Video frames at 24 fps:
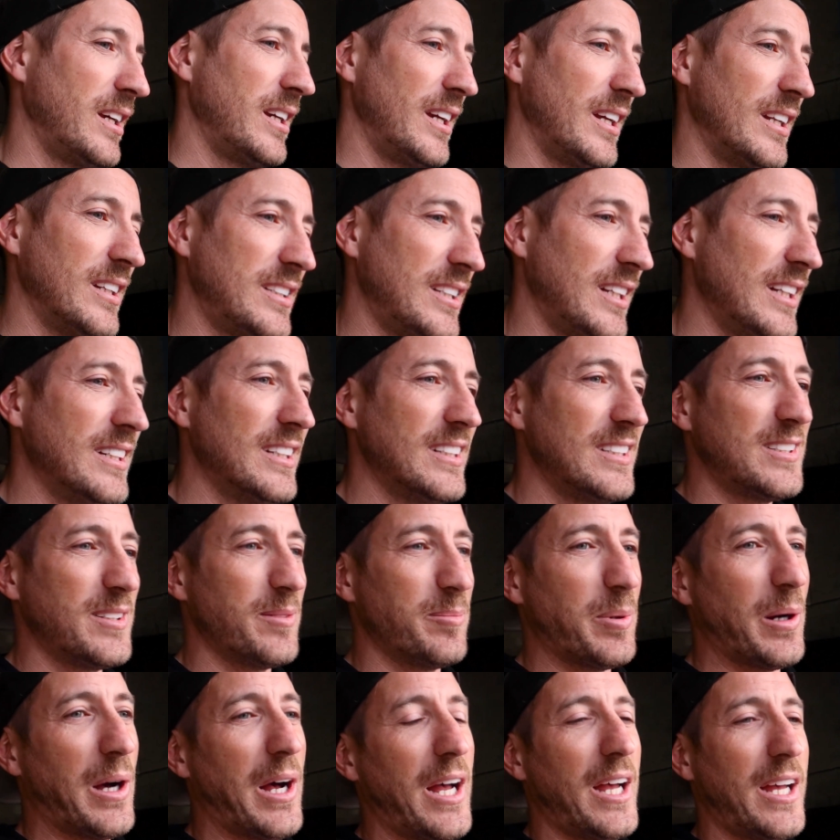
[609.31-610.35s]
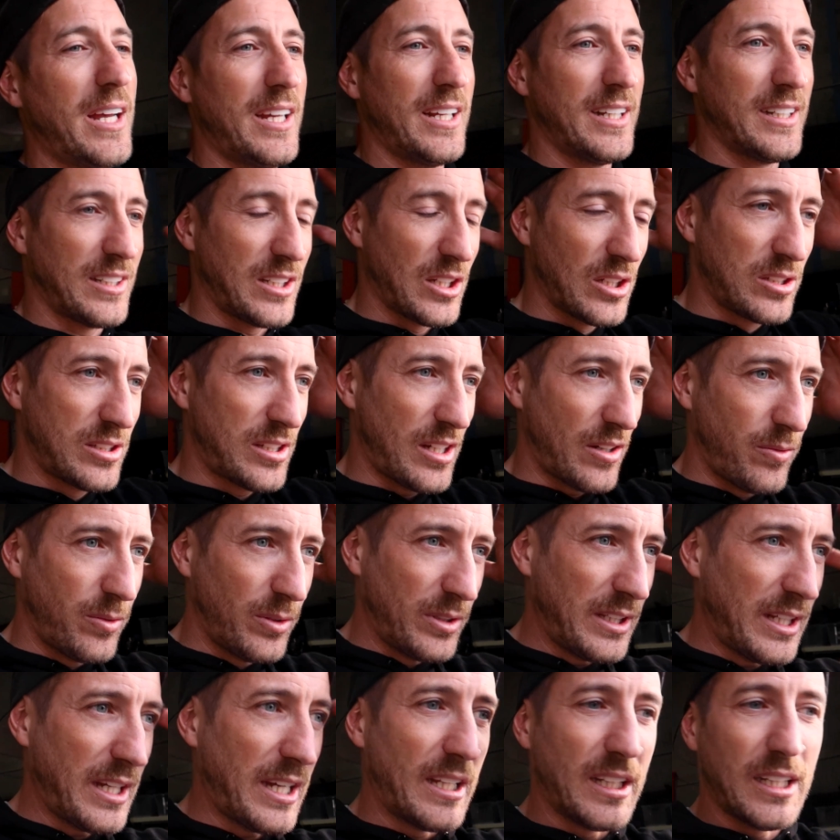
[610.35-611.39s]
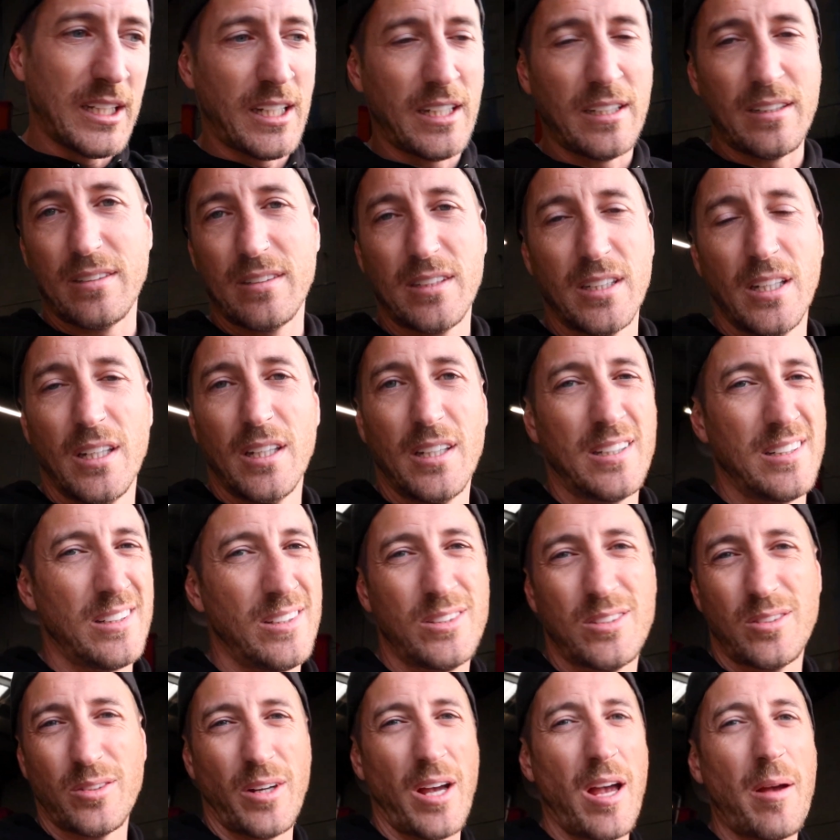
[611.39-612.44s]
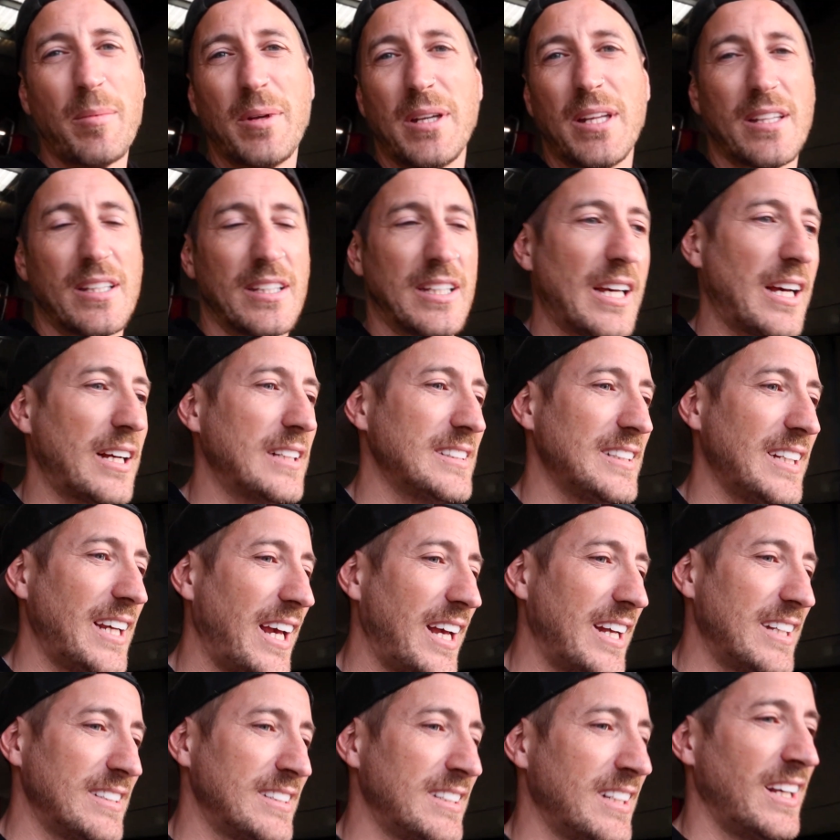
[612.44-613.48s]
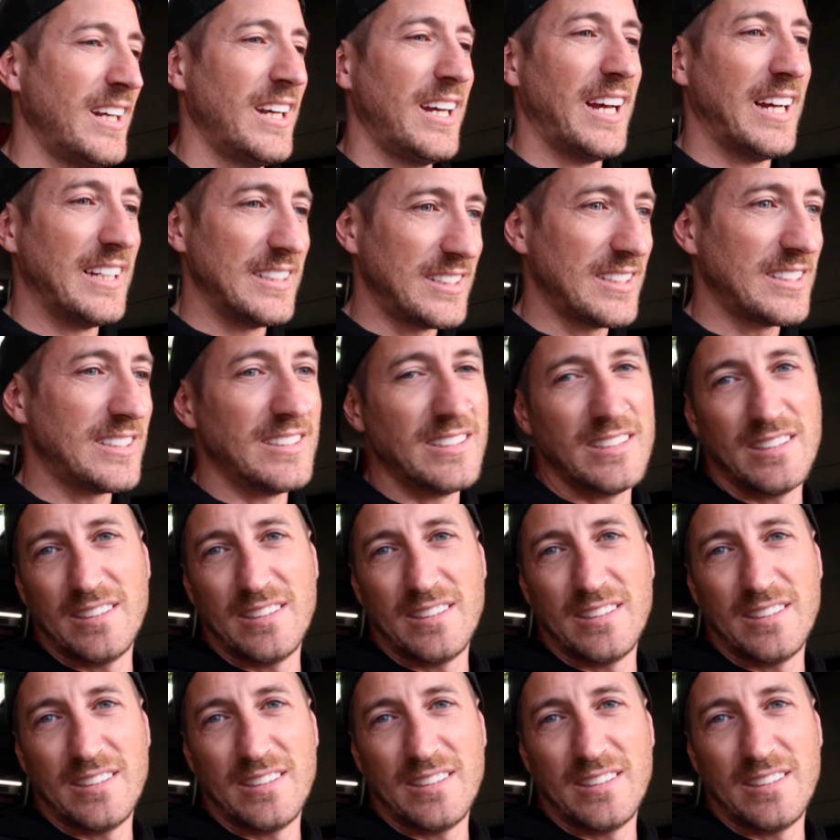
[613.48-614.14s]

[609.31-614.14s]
He intended to buy it and do stuff with it and then you saw how many other cars he has and just